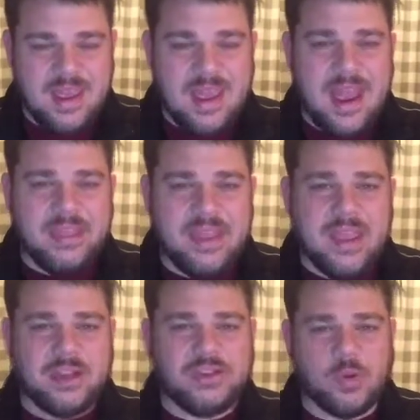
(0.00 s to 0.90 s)
And
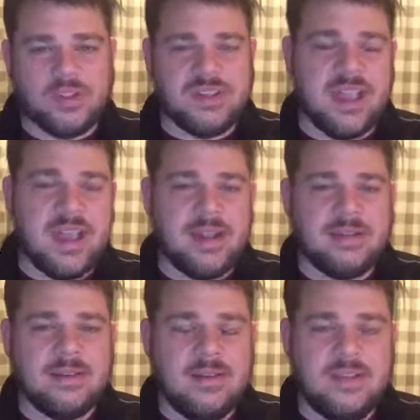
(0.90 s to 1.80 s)
then towards the end
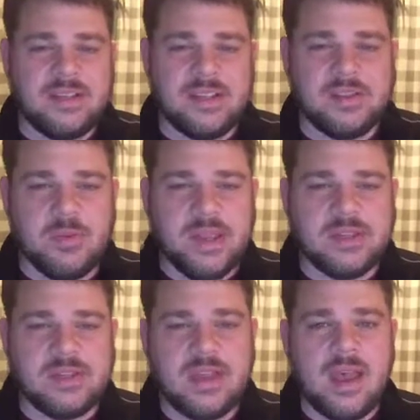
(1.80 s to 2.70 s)
of the 6
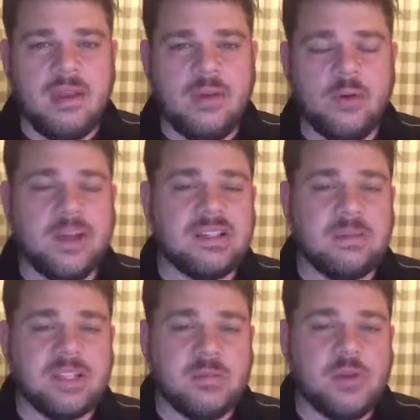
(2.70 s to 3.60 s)
weeks, you'll get some
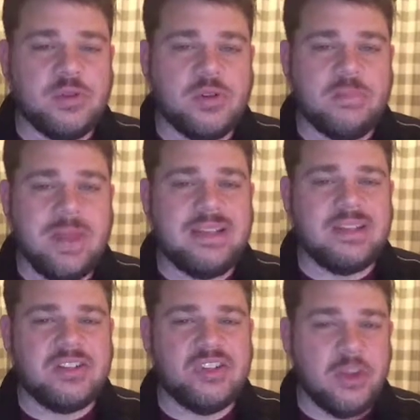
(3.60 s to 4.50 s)
exposure to
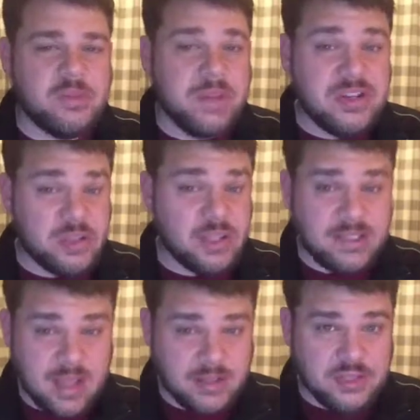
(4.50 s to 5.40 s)
basic geospatial
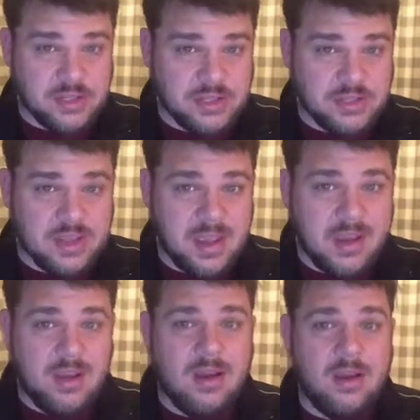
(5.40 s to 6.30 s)
intelligence
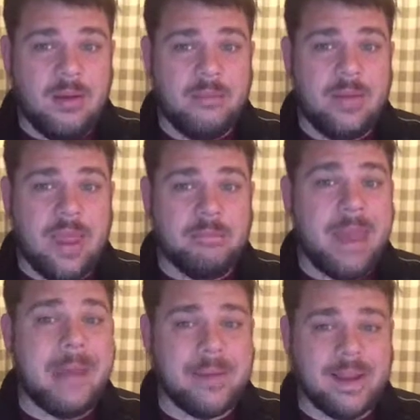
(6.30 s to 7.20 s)
and
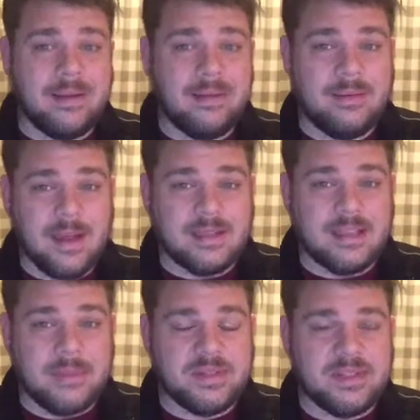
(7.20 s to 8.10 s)
mapping
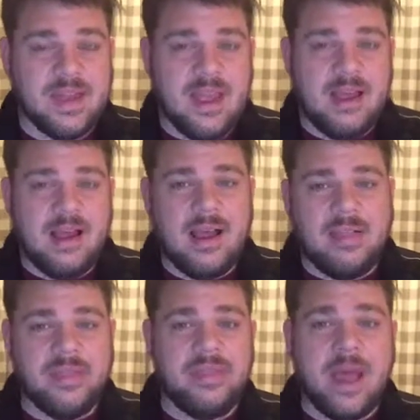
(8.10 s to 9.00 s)
concepts. And
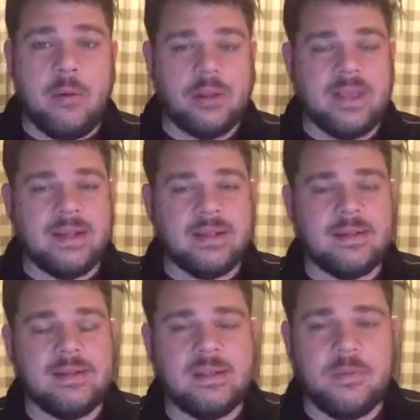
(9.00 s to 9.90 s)
then that will lead
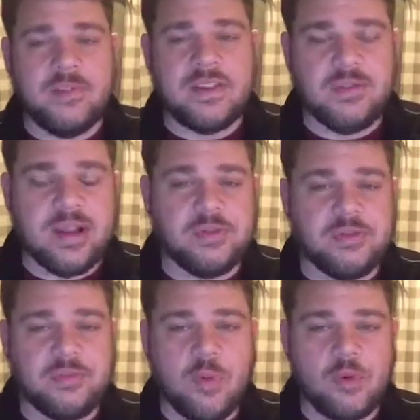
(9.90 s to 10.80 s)
into Professor
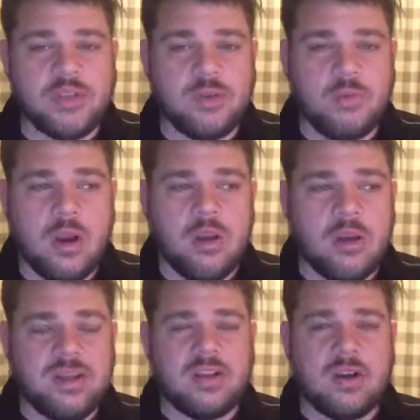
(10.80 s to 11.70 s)
Andrews' portion where you're going to
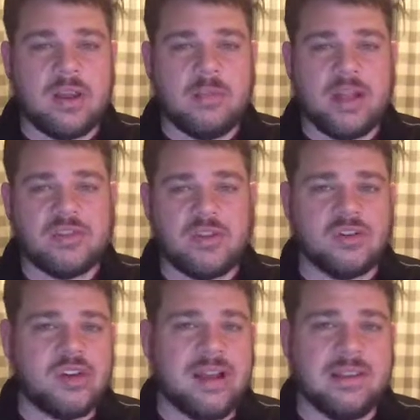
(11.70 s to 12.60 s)
be talking about
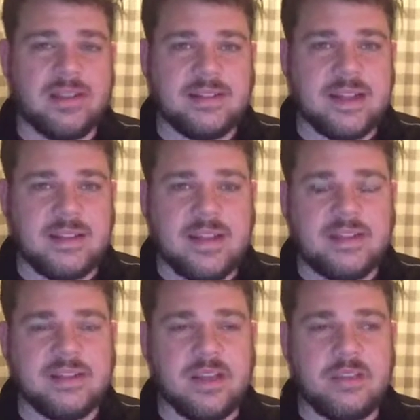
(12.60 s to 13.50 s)
structured analytic
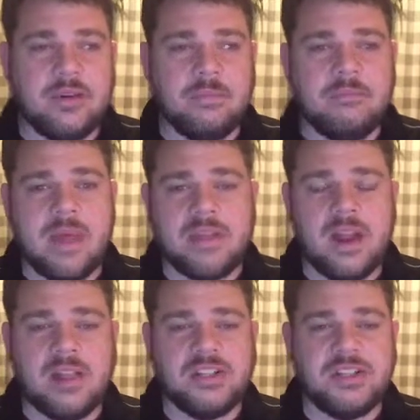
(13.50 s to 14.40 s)
techniques and other
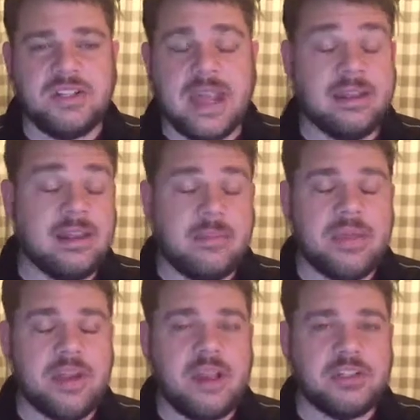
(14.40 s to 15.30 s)
methodologies, analytic
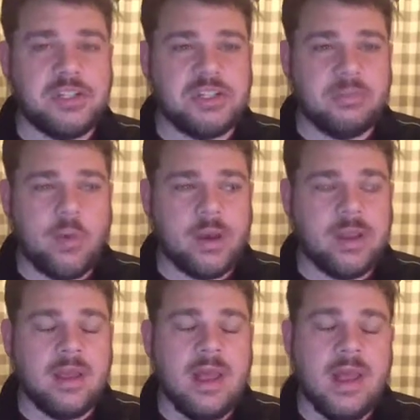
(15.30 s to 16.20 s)
methodologies
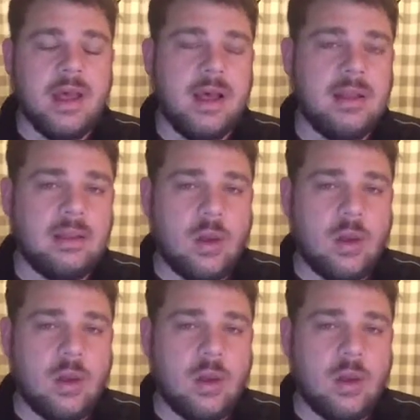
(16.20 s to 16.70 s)
supporting law